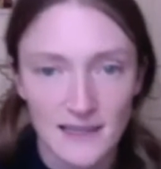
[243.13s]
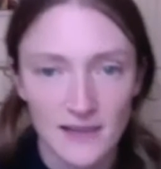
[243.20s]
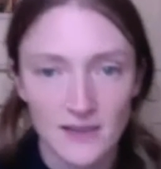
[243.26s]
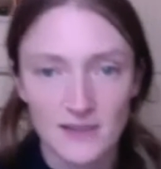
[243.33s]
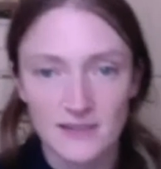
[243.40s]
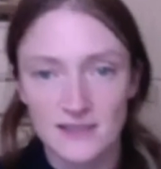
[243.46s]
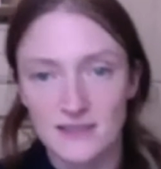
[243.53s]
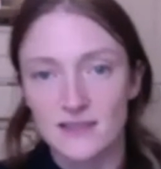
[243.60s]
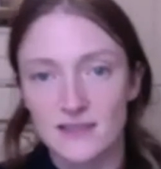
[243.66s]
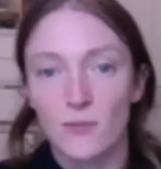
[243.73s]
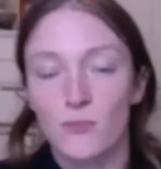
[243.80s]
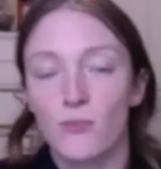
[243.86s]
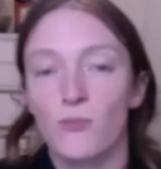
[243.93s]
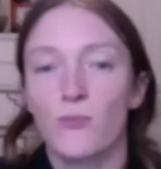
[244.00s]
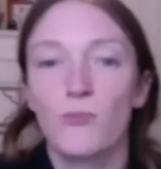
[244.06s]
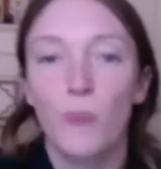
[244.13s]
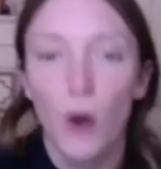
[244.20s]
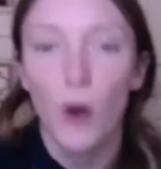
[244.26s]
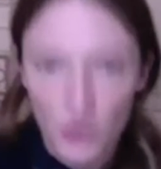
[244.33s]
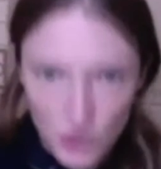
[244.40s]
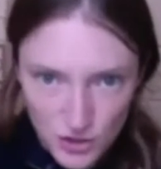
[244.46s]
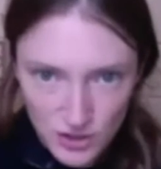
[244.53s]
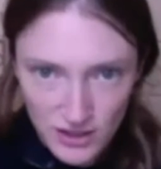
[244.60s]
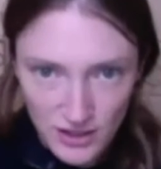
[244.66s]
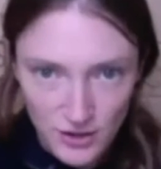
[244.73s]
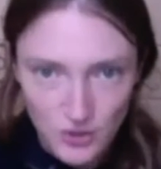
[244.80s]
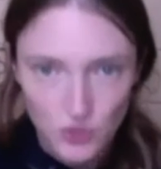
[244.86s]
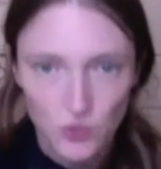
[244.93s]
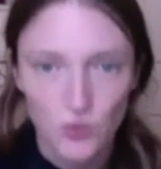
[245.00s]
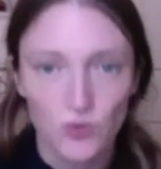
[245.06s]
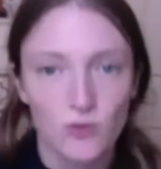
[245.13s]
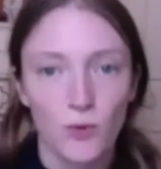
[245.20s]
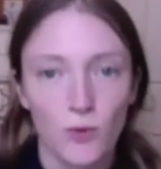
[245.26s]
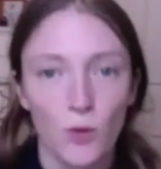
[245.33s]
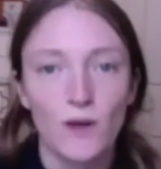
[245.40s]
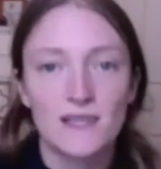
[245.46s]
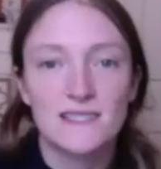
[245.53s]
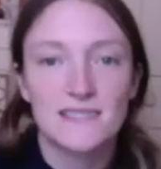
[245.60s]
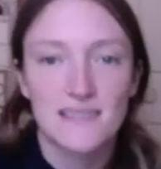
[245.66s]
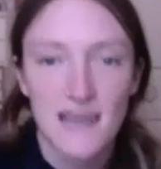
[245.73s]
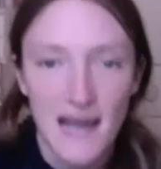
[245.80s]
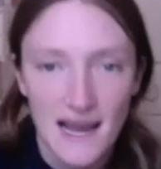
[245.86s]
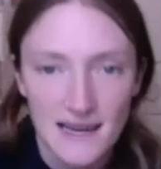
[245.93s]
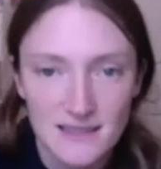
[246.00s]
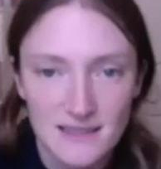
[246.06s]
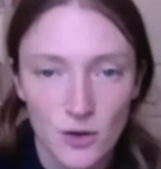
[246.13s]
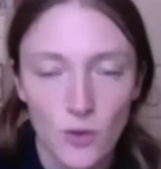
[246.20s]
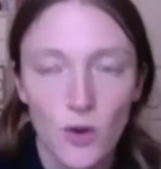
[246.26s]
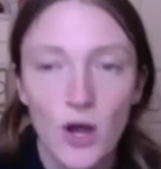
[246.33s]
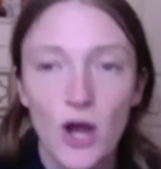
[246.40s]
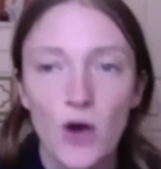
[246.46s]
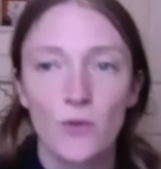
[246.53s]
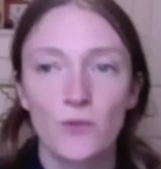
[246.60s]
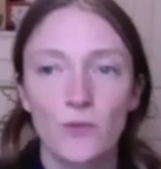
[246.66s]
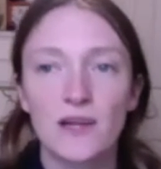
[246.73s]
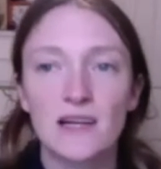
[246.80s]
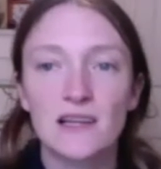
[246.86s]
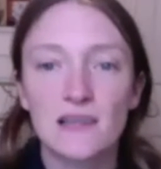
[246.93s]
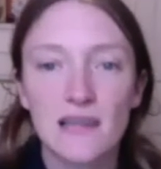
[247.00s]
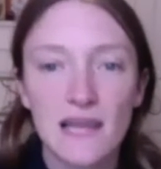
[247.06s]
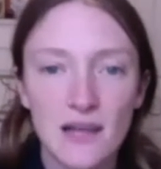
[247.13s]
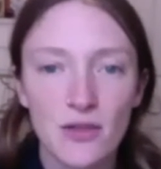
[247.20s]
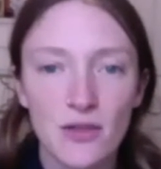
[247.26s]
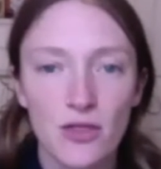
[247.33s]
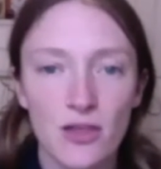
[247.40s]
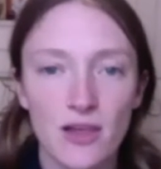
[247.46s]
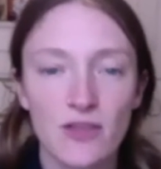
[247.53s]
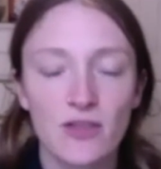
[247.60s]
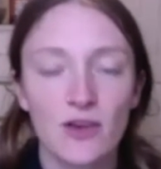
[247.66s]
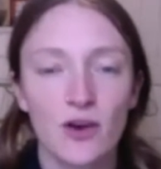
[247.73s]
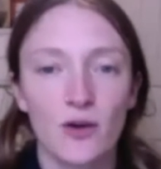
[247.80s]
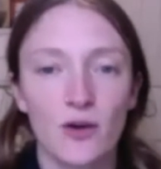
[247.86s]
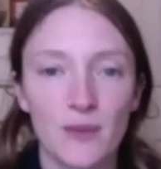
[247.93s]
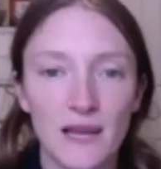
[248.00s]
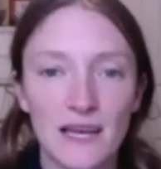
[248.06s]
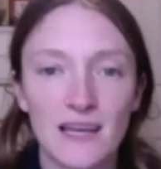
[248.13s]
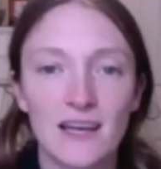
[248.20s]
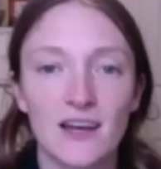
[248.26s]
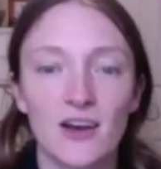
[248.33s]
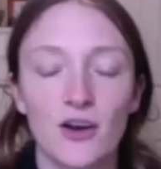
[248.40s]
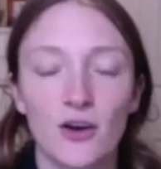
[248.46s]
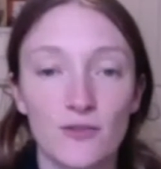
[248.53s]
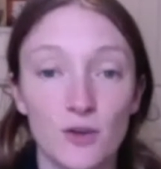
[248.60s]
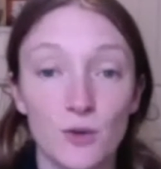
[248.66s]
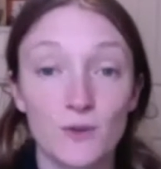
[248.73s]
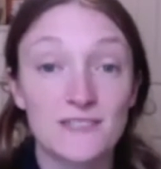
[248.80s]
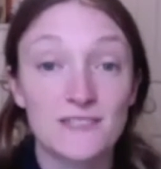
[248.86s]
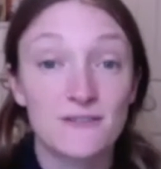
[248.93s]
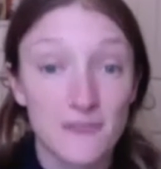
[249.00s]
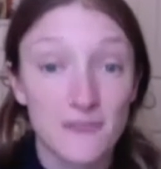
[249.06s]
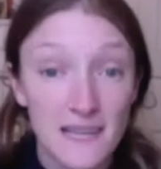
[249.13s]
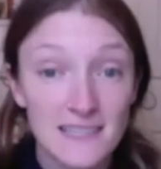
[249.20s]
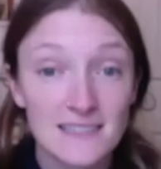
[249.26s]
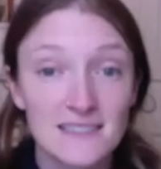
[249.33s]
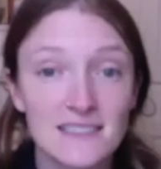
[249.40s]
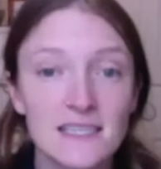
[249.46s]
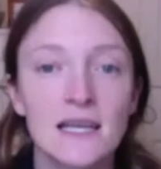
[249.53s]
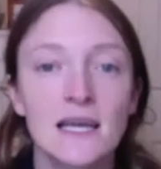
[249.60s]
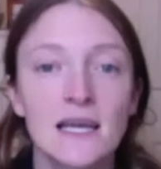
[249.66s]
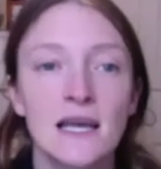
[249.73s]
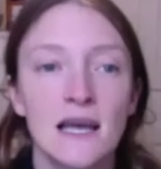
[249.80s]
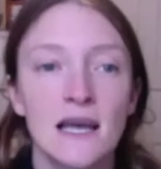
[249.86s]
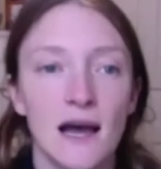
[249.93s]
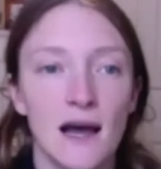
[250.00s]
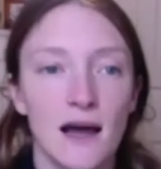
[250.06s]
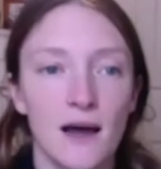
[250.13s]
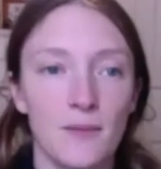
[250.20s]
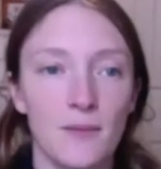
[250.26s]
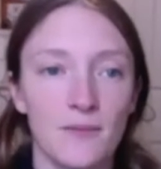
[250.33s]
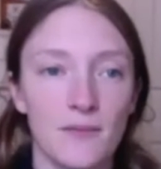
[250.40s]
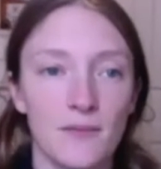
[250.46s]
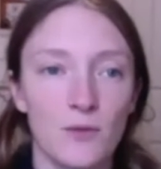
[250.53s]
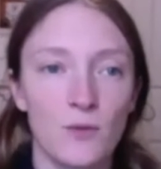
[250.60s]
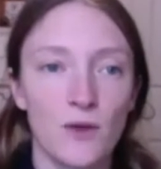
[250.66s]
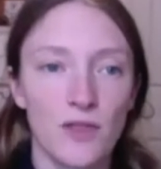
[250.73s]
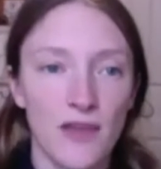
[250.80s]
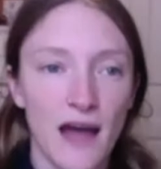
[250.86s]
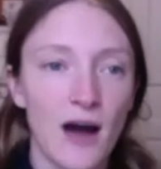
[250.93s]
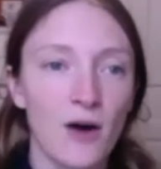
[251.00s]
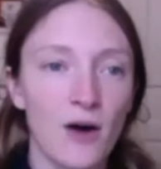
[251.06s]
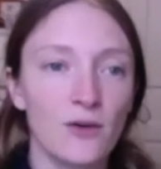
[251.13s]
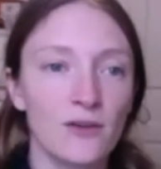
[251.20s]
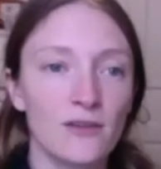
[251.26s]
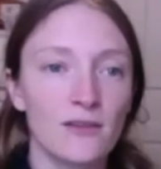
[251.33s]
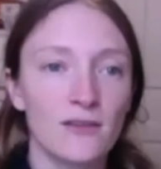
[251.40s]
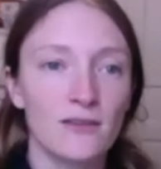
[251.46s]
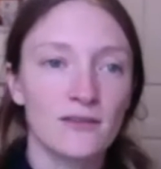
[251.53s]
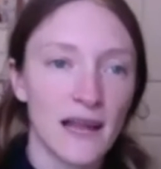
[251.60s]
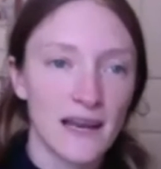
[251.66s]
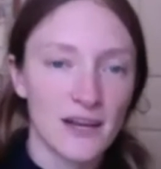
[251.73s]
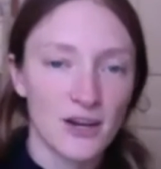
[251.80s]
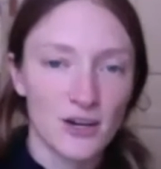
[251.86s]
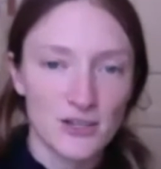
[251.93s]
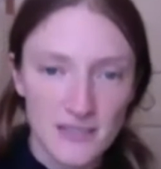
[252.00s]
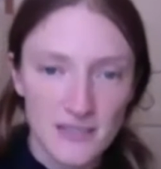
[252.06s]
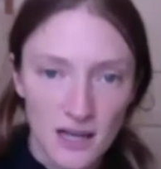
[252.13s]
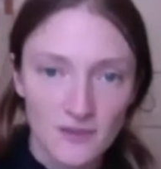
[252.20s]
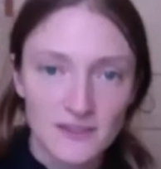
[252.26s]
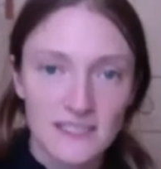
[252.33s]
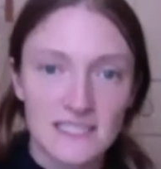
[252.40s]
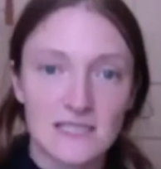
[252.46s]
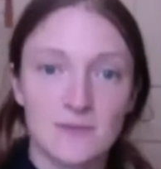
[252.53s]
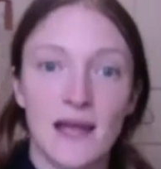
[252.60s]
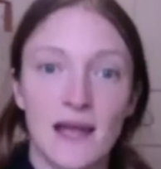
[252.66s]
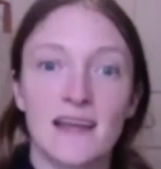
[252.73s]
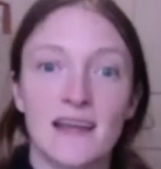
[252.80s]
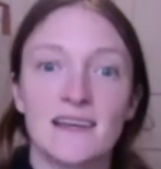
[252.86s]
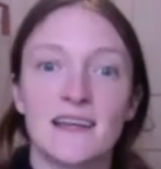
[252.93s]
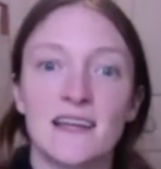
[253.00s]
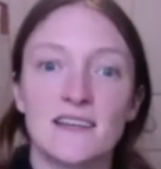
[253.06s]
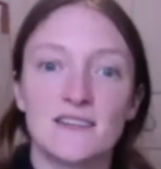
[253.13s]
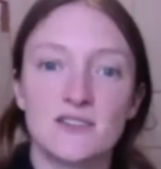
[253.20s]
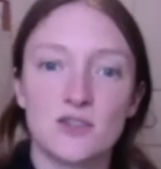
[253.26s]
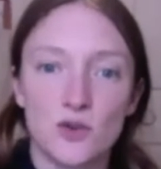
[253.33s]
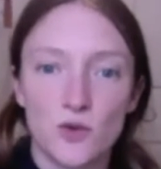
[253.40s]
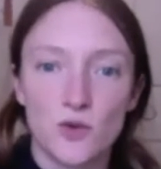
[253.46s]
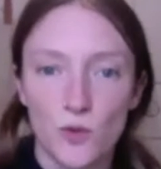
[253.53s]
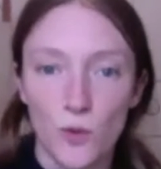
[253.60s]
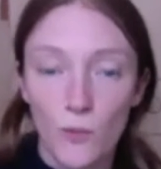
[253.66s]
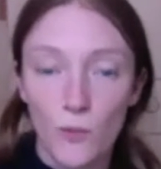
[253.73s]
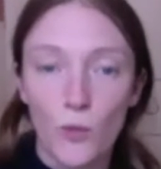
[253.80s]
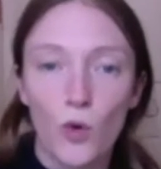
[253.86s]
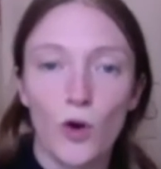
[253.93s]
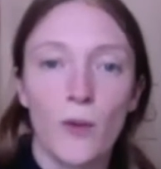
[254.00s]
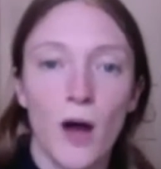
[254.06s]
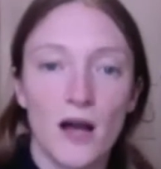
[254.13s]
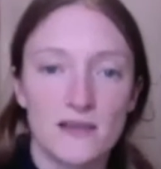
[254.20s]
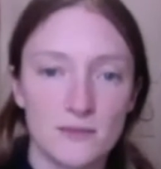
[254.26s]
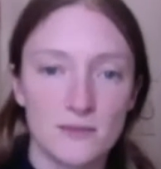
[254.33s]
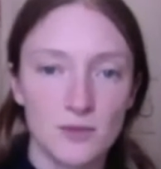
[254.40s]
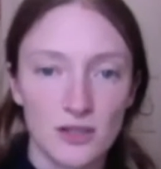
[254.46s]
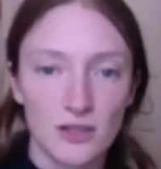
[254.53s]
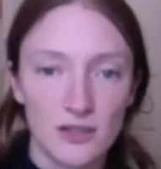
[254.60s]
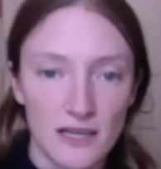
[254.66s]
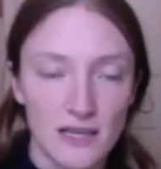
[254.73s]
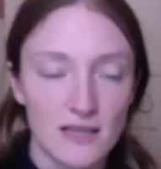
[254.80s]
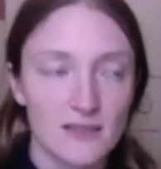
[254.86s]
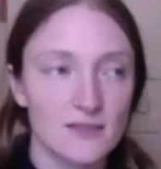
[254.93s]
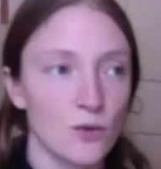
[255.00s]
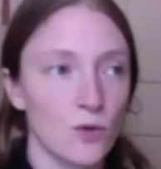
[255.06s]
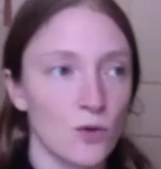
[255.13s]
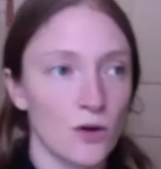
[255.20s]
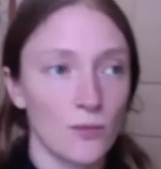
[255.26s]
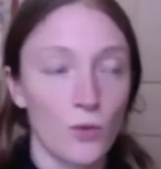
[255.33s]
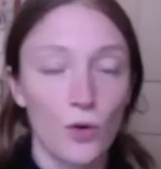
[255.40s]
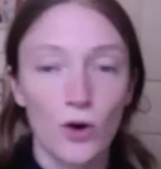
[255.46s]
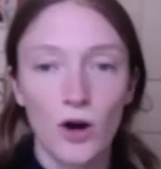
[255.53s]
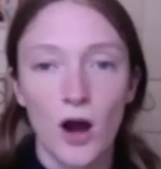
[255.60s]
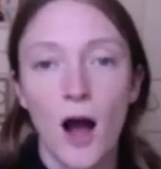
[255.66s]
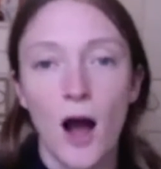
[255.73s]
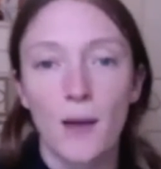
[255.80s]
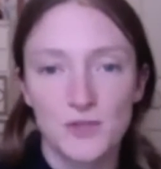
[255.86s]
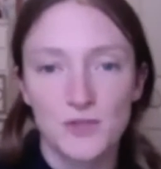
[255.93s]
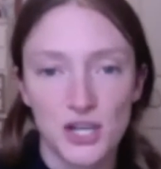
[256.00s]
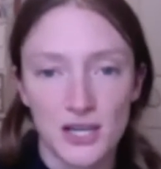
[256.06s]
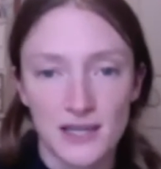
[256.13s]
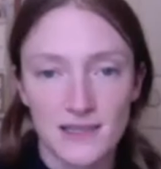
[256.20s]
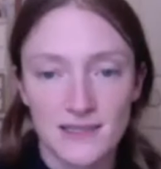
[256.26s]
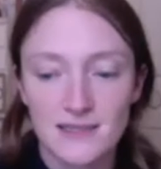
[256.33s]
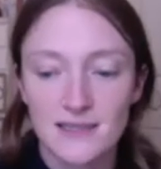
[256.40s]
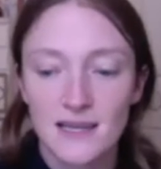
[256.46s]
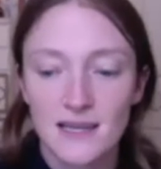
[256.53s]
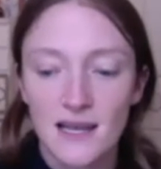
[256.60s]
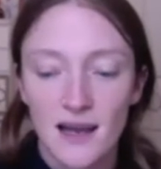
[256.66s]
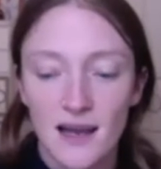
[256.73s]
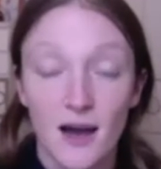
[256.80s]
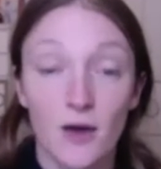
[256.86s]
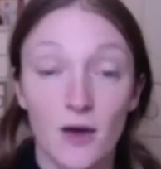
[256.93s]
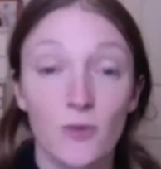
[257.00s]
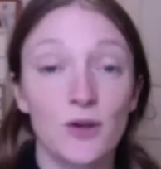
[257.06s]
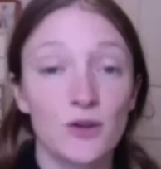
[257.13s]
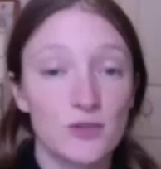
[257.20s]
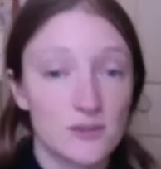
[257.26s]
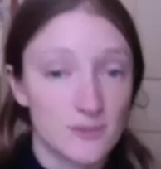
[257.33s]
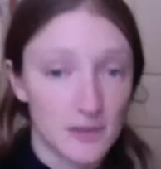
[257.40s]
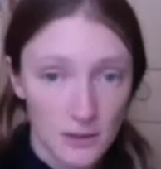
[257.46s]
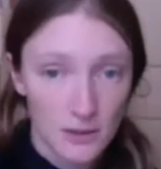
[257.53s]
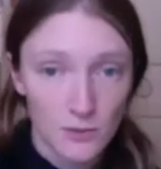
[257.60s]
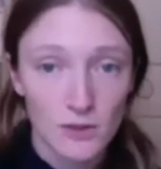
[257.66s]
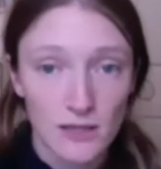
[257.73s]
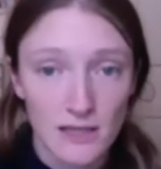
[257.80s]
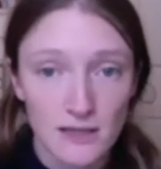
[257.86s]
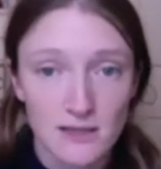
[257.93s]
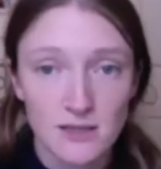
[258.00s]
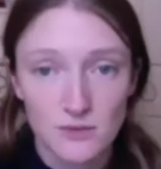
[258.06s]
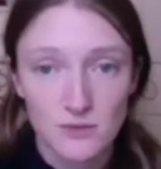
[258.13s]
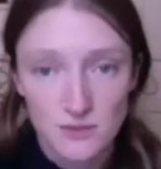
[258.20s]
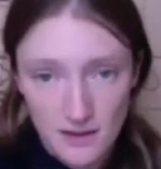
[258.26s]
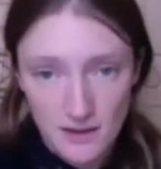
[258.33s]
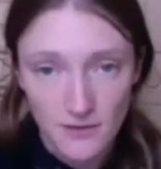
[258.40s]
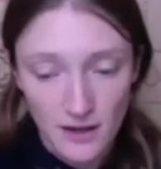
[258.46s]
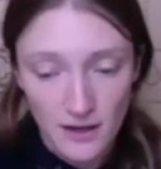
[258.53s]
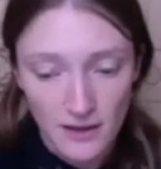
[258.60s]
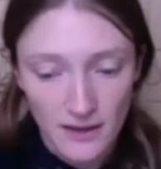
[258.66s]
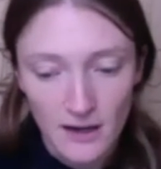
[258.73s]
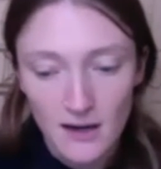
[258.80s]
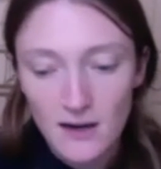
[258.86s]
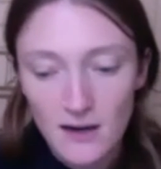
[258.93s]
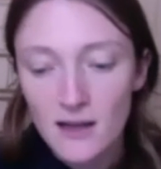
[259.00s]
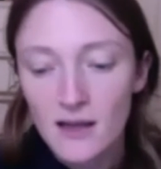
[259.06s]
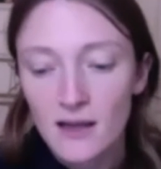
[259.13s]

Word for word: Like this is partially the truth, but what's next? So when we cling and think that our opinion and our view is fixed um, without letting ourselves expand into more possibilities or more options, uh, we ultimately will lead to suffering there.